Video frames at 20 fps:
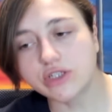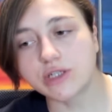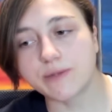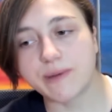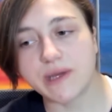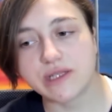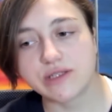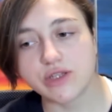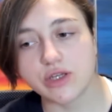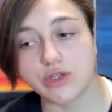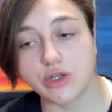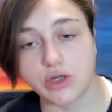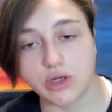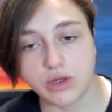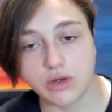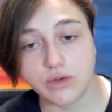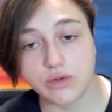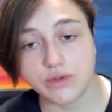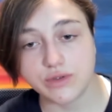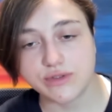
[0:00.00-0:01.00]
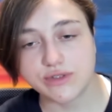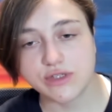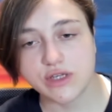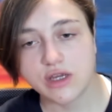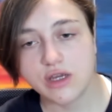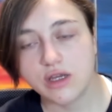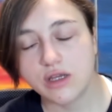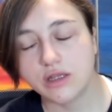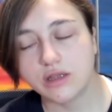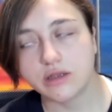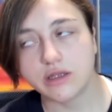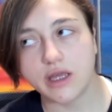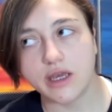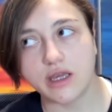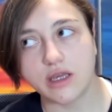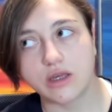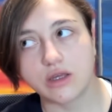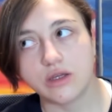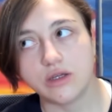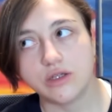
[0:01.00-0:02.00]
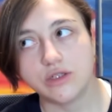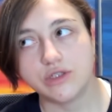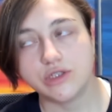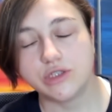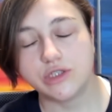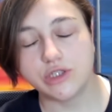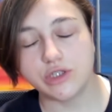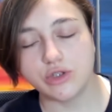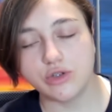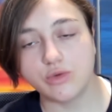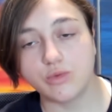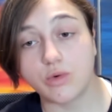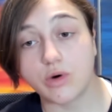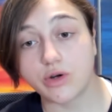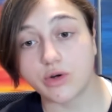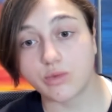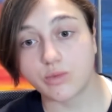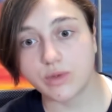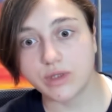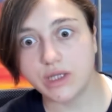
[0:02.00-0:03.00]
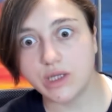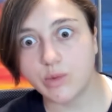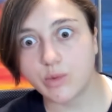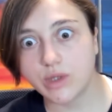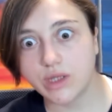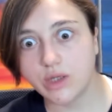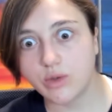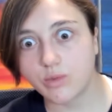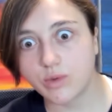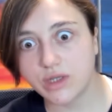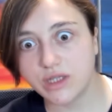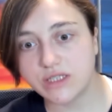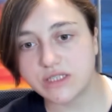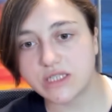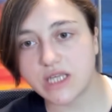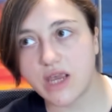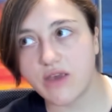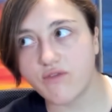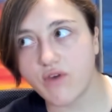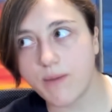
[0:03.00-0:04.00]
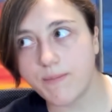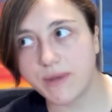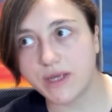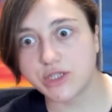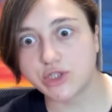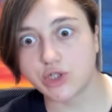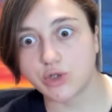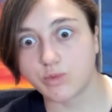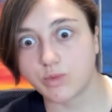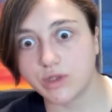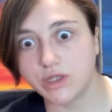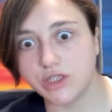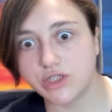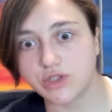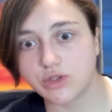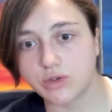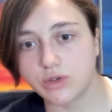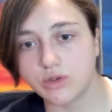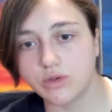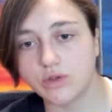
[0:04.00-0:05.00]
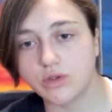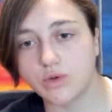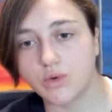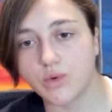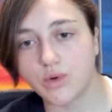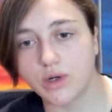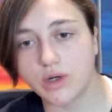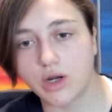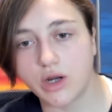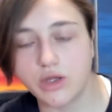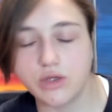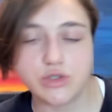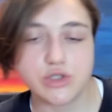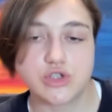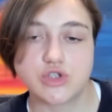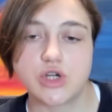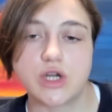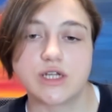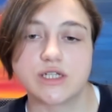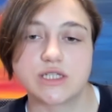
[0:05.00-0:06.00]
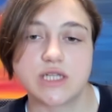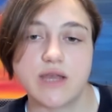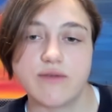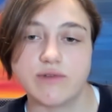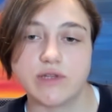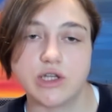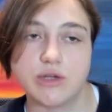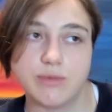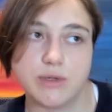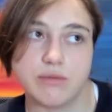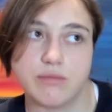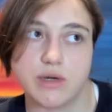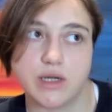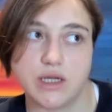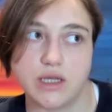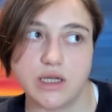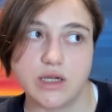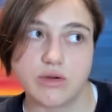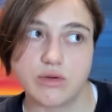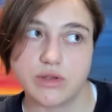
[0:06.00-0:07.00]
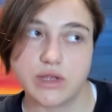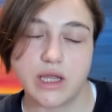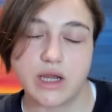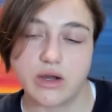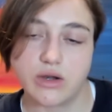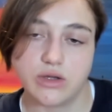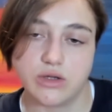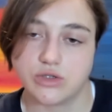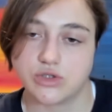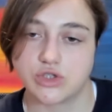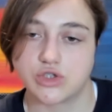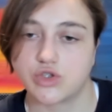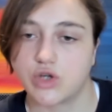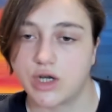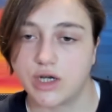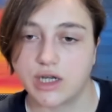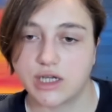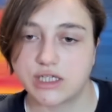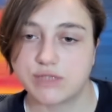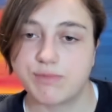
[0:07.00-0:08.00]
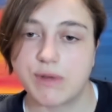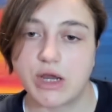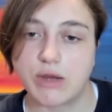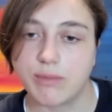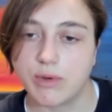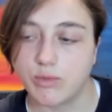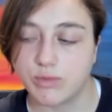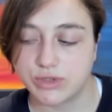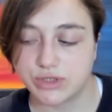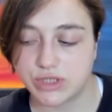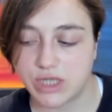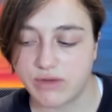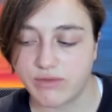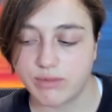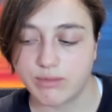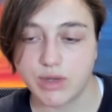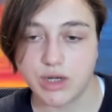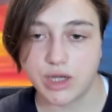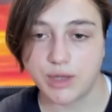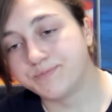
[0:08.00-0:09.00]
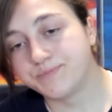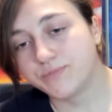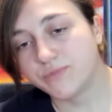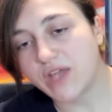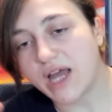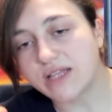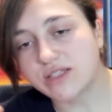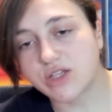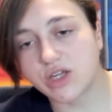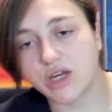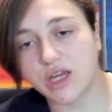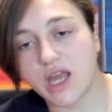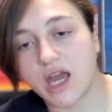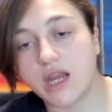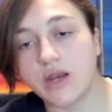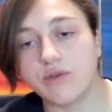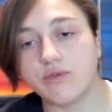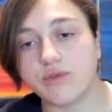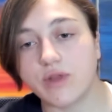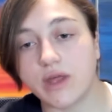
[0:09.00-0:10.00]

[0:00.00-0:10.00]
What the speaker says: depends on your goals. Do you want to really, really, really save up because you're really screwed? Or are you just trying to save a little bit of money here and there and you're just trying to experiment with saving money? That's going to kind of